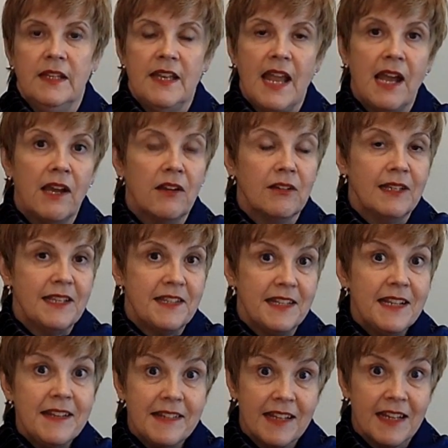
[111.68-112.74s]
Now, it's
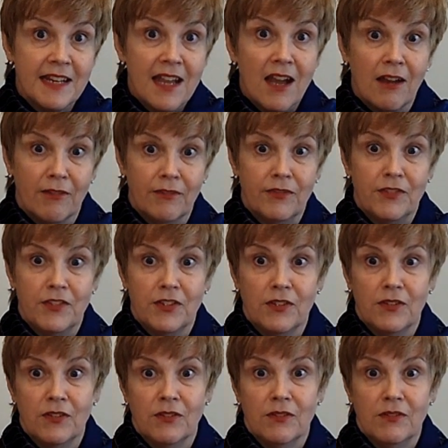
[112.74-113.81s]
easy enough
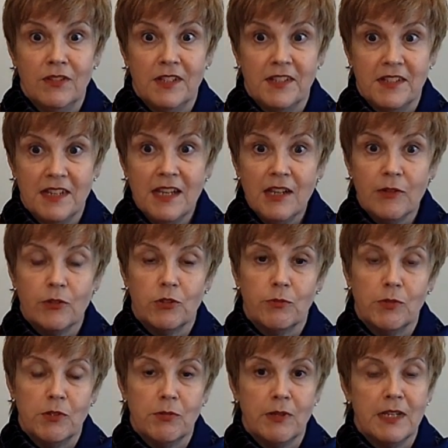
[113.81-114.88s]
to distinguish
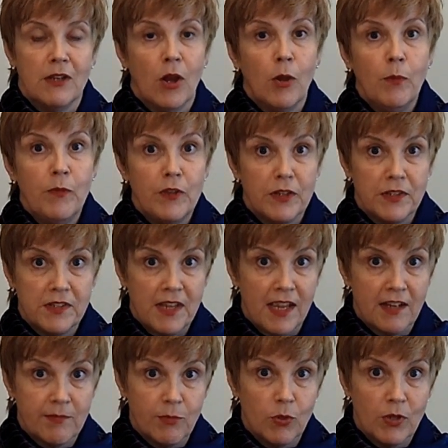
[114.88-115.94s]
between obvious
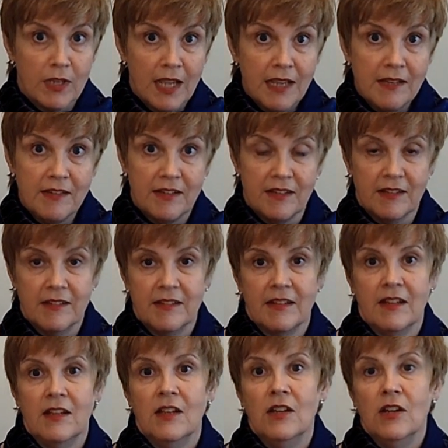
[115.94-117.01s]
textbook cases
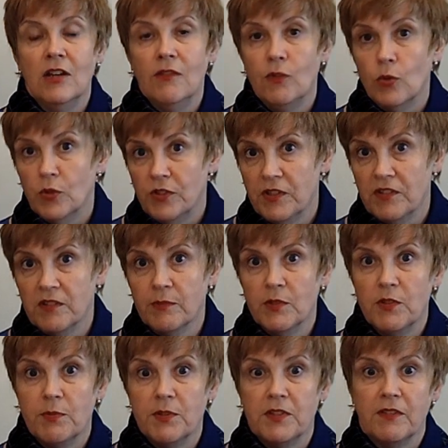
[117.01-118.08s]
of autism
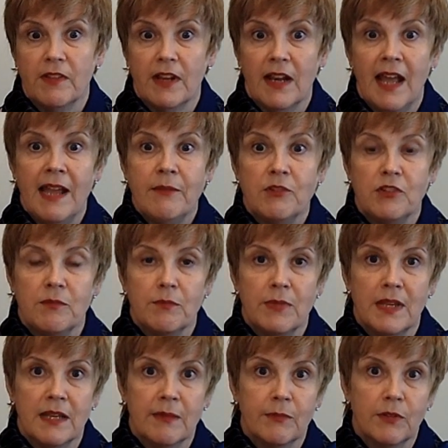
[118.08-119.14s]
and specific language
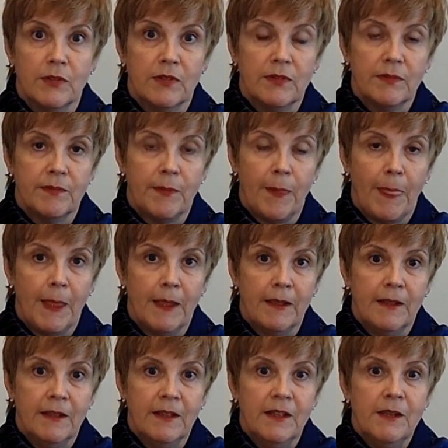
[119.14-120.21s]
impairment.
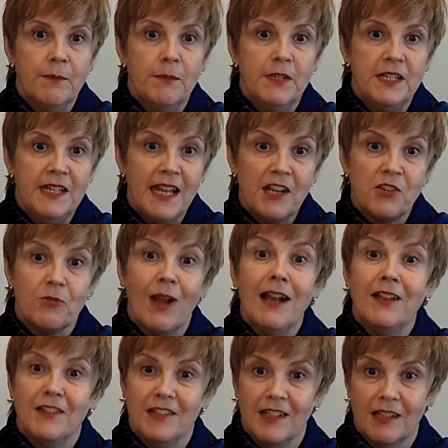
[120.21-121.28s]
But in
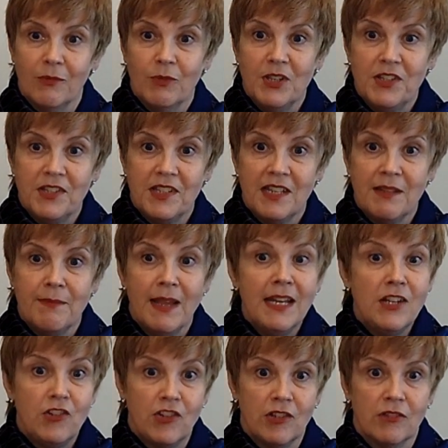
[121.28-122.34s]
actuality, we see
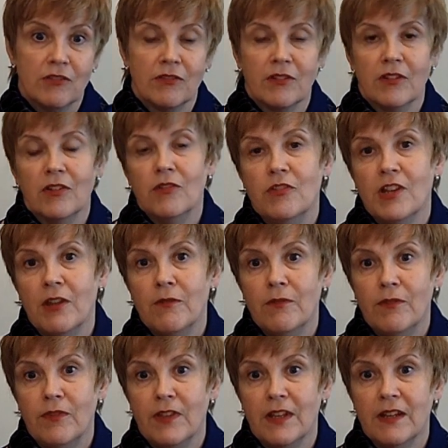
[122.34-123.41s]
many children
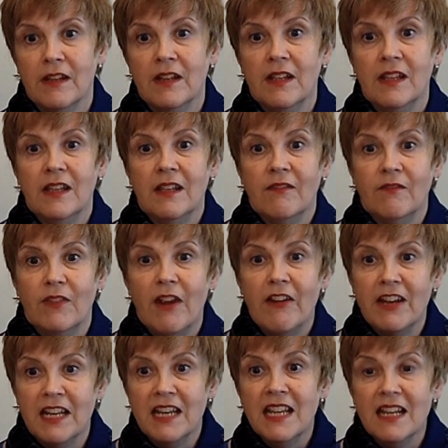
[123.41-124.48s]
don't fit
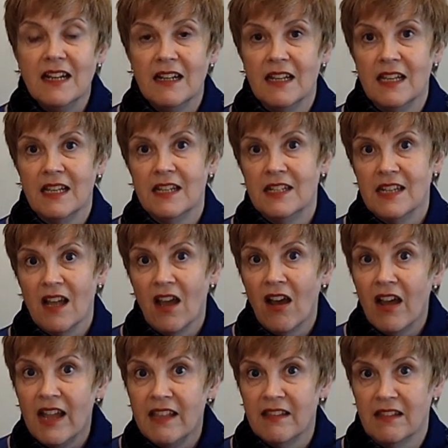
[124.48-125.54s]
very neatly into
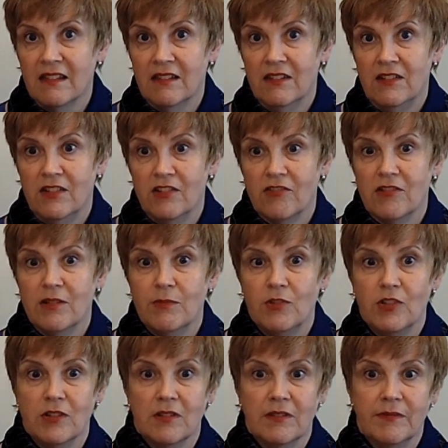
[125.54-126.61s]
either
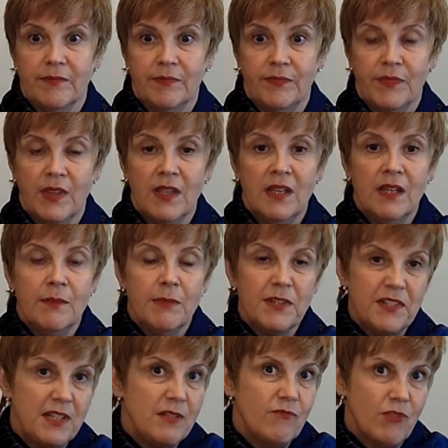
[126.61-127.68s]
description,
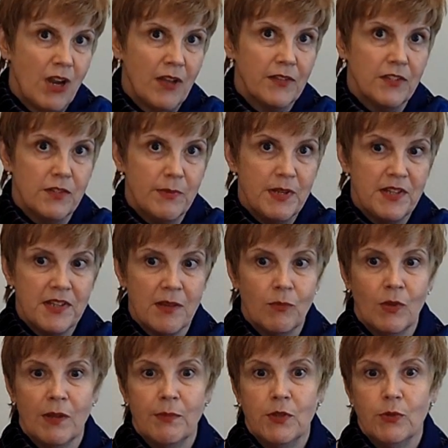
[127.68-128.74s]
but seem rather to be
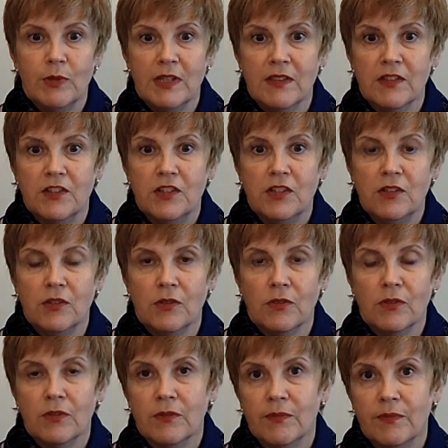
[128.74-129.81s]
somewhere between the two.
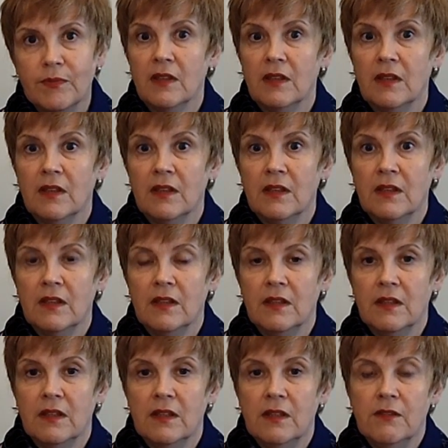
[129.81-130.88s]

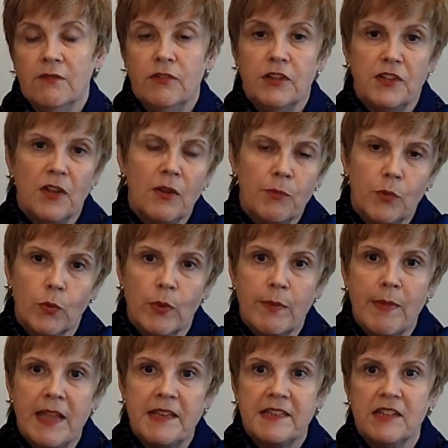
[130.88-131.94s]
For example, we
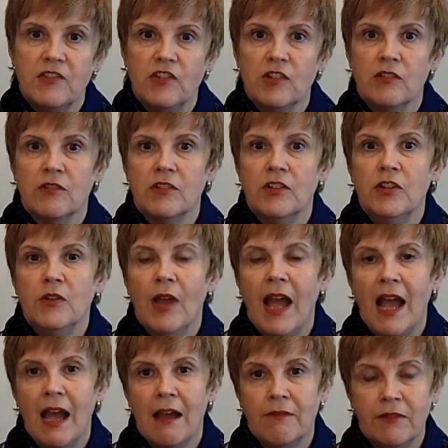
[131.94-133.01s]
may see children who
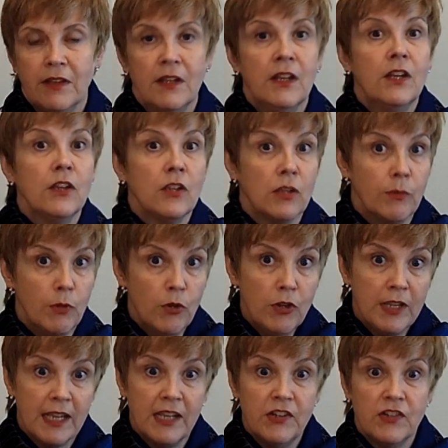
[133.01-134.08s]
have
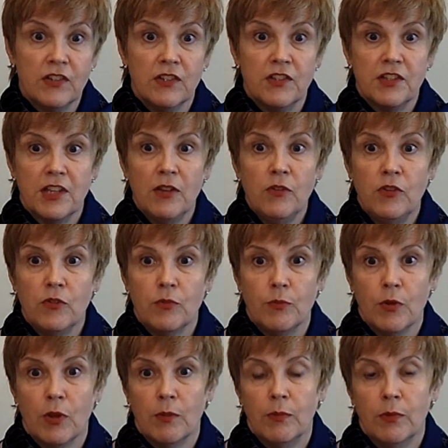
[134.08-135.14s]
communication and social
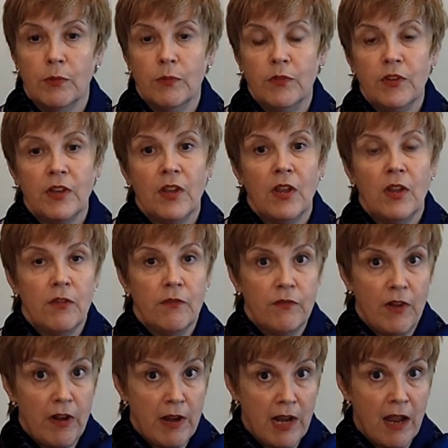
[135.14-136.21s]
problems,
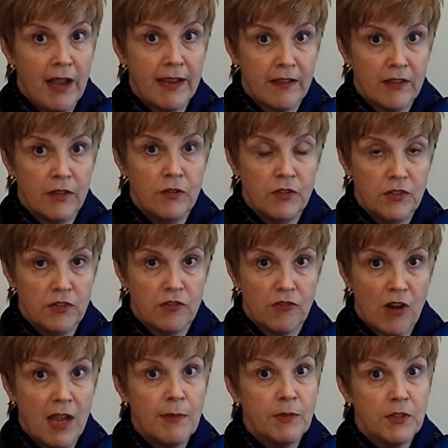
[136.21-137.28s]
very like those
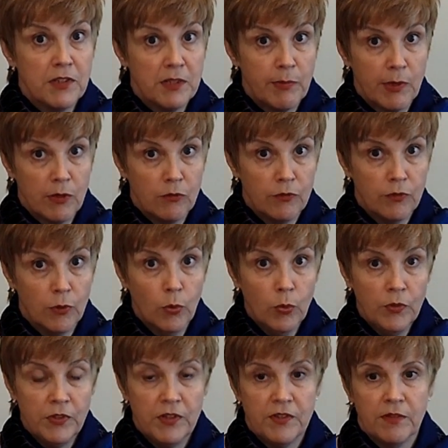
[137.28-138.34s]
described as typical for
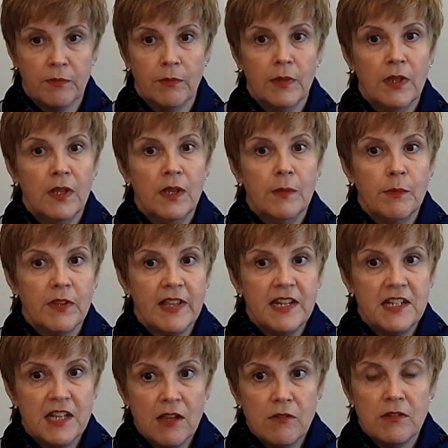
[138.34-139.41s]
autism, but they
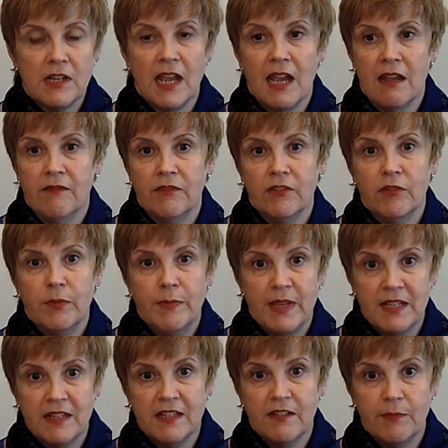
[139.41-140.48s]
don't have the
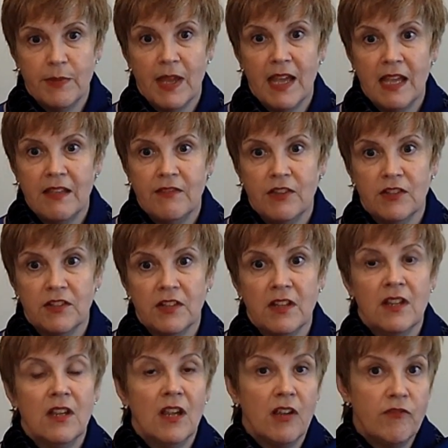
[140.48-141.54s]
repetitive behaviours
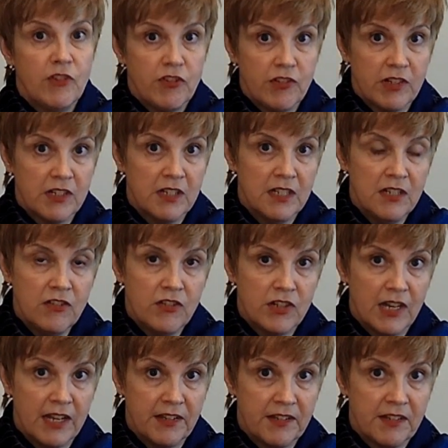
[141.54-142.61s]
and restricted
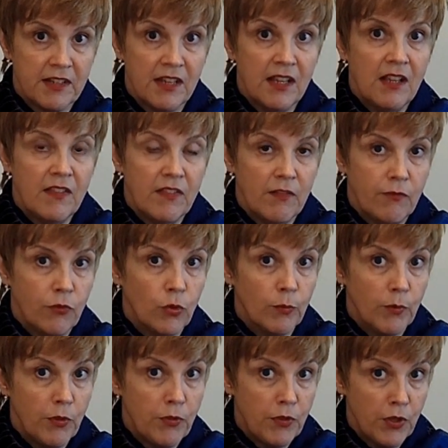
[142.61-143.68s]
interests that
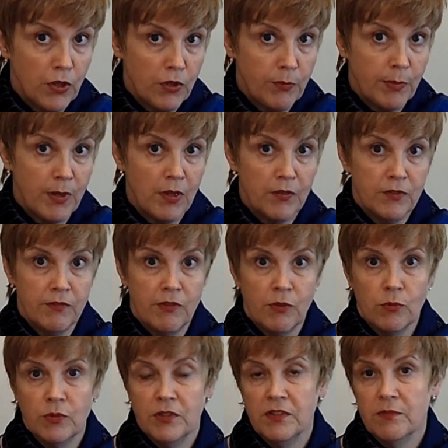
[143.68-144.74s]
form the third part of the
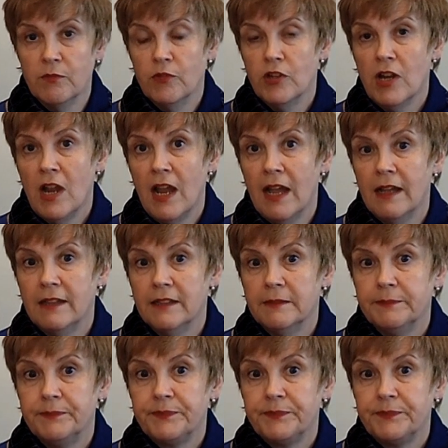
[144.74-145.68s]
autism triad.